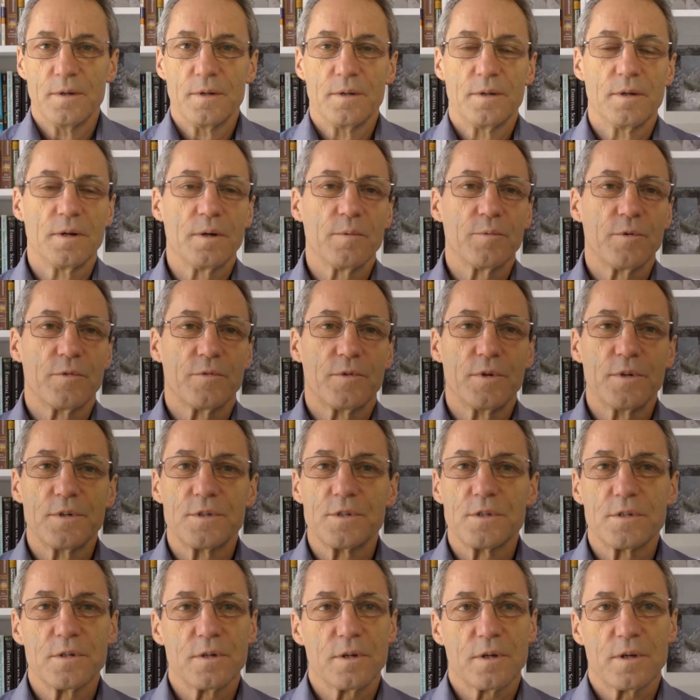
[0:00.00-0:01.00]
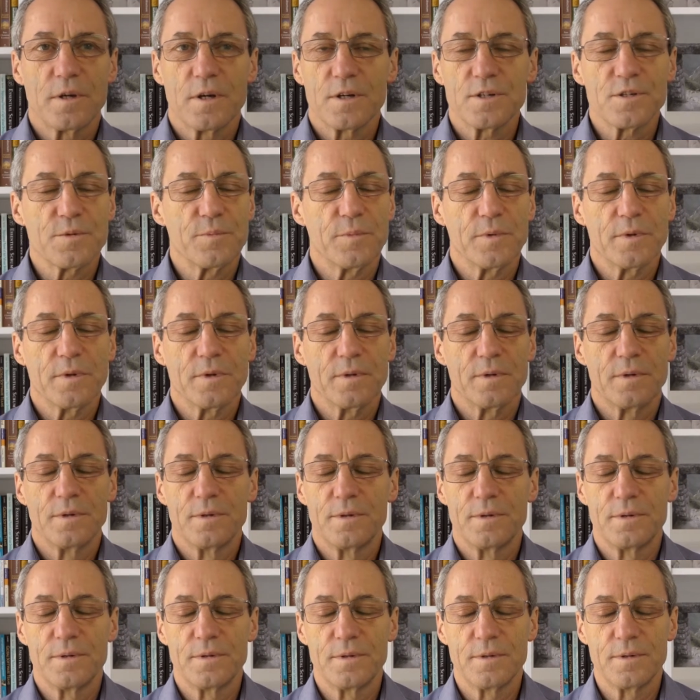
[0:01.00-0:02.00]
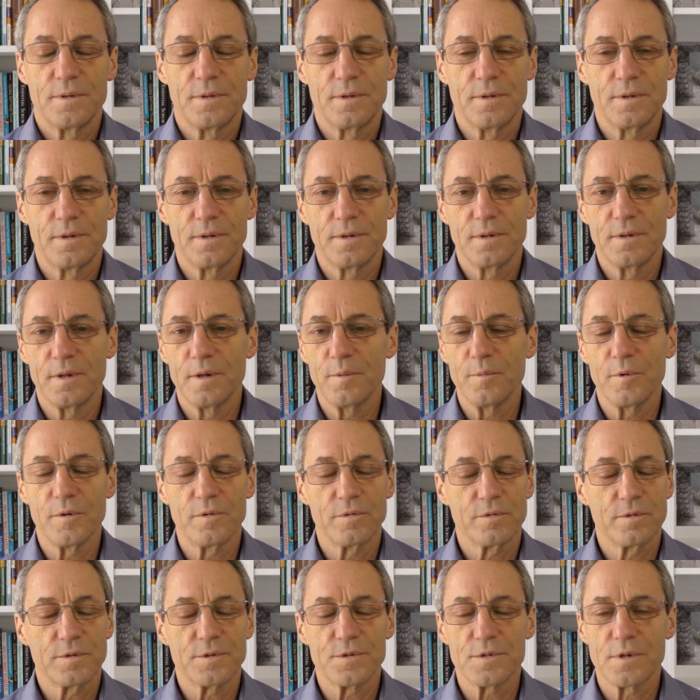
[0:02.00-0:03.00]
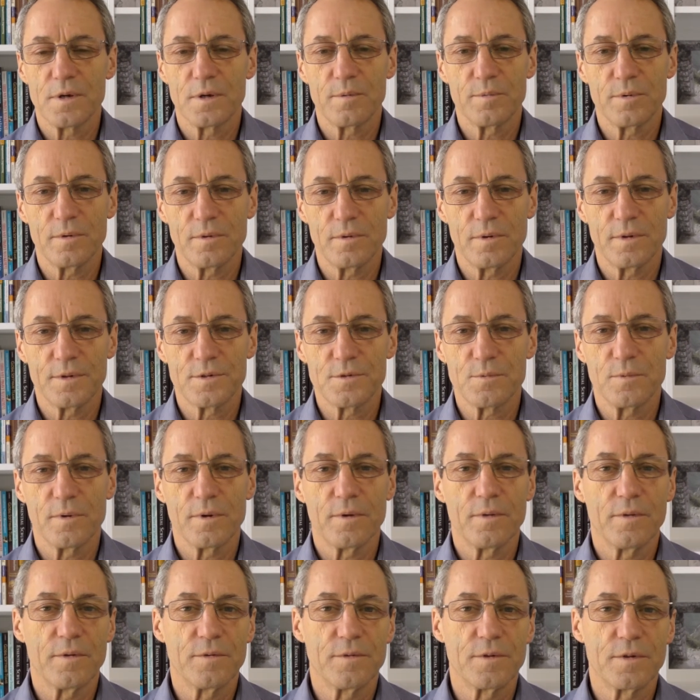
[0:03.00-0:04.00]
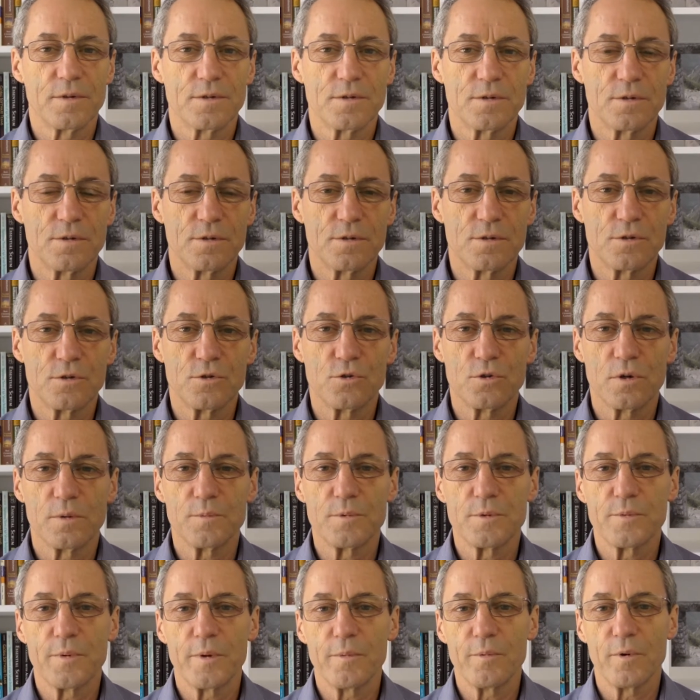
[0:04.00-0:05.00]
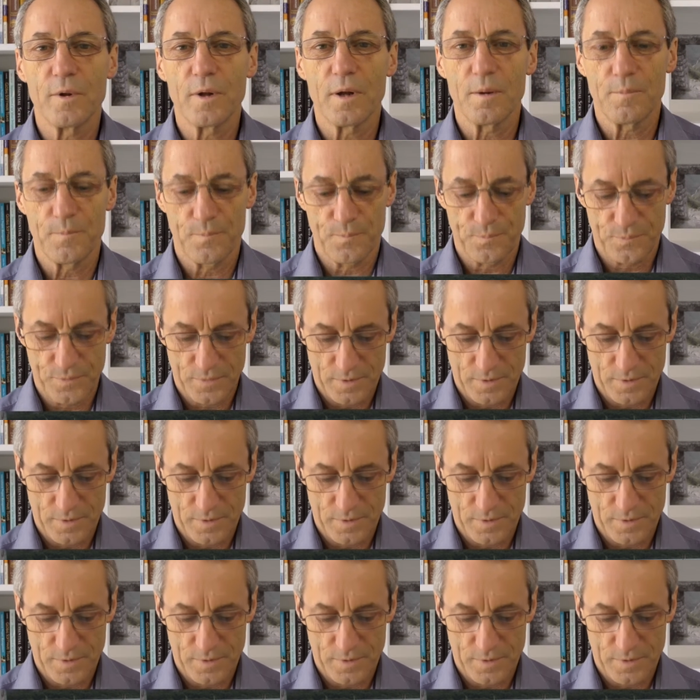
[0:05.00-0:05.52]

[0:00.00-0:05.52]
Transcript: the number of digits in a customer number, for example. It's one of the things that usually trips people up.